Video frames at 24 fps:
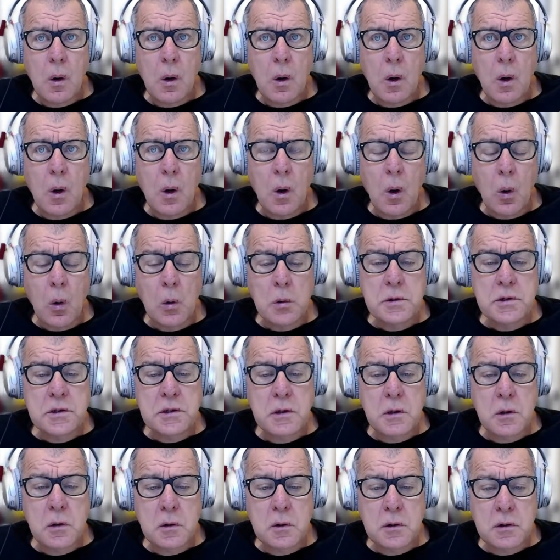
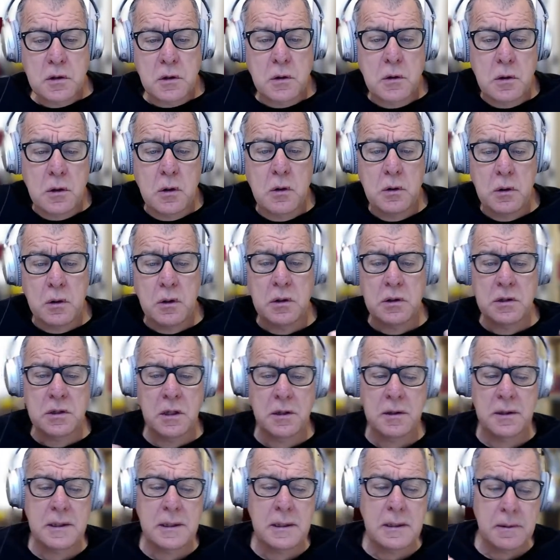also, so you saw
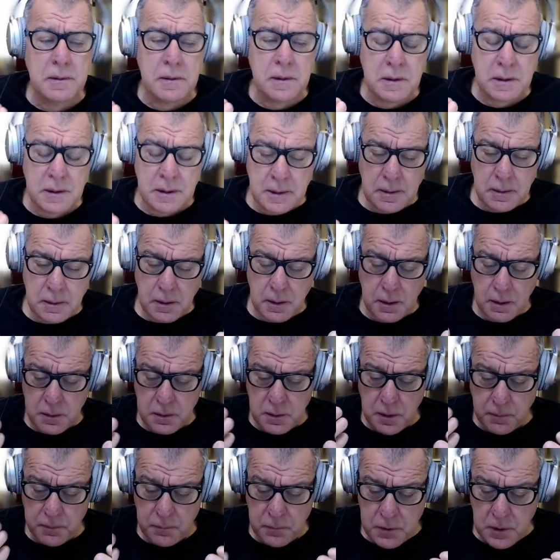
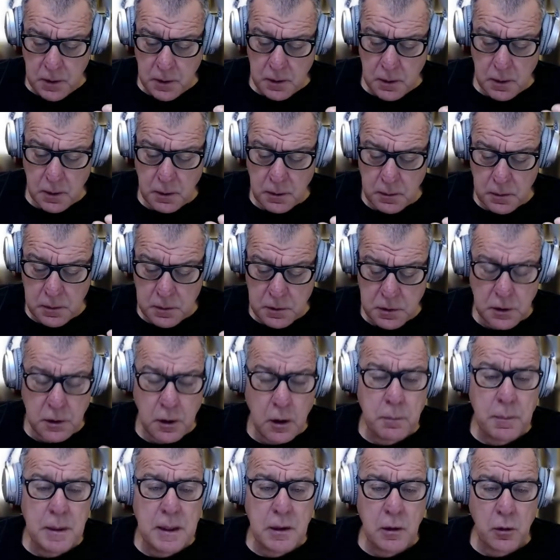the
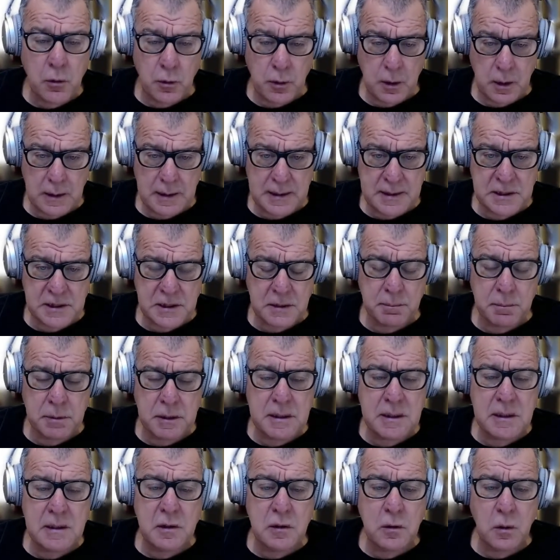genomic correlation, but
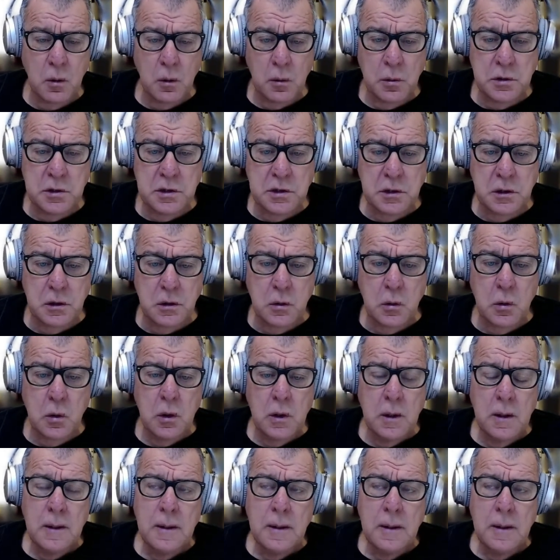did you also